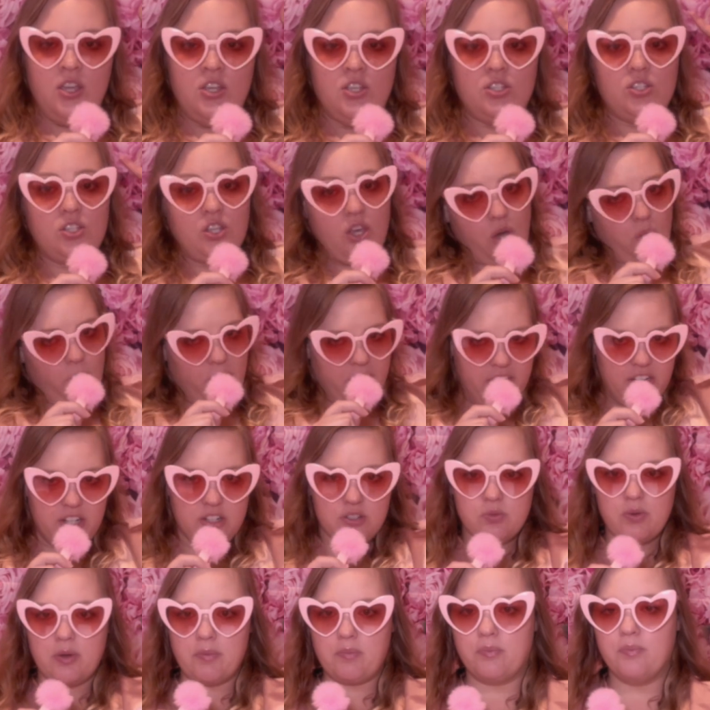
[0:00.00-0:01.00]
So
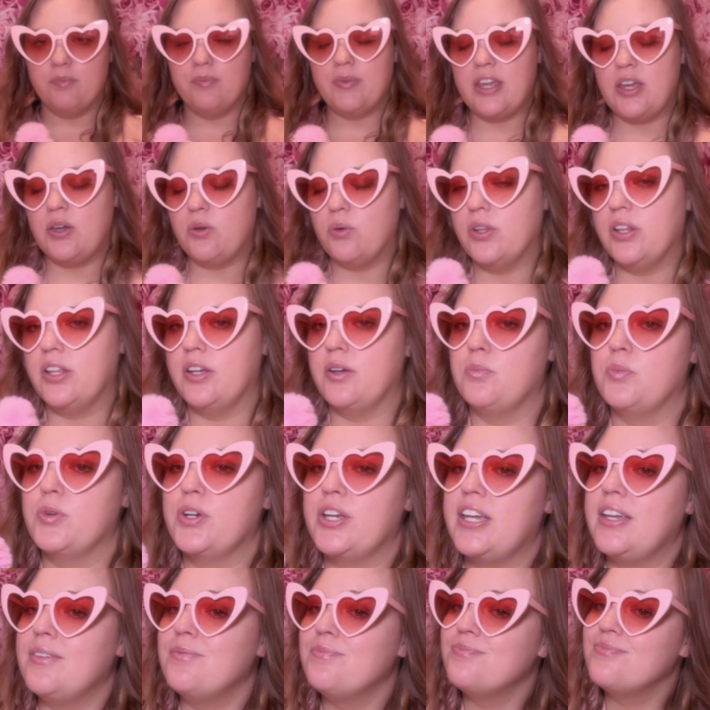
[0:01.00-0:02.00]
here's what
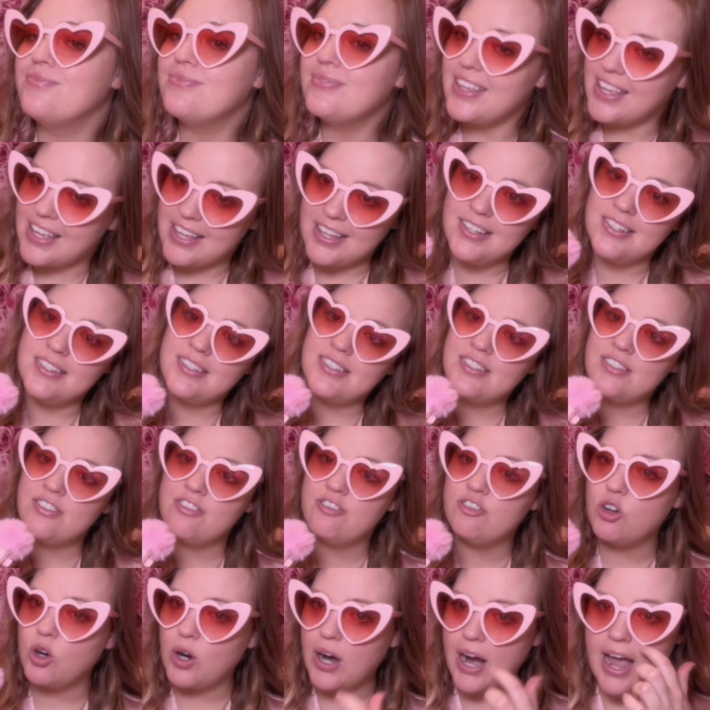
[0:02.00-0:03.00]
EquiliBREE is
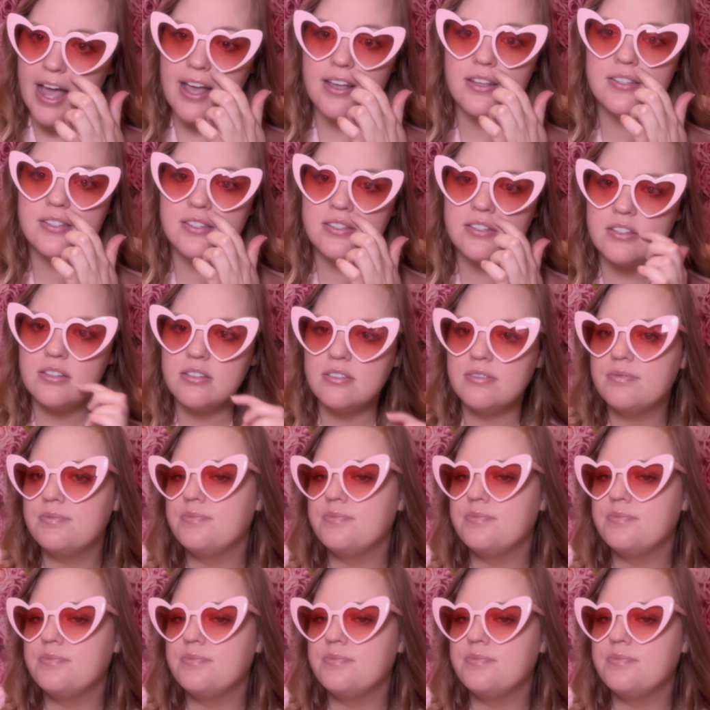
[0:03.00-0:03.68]
for us.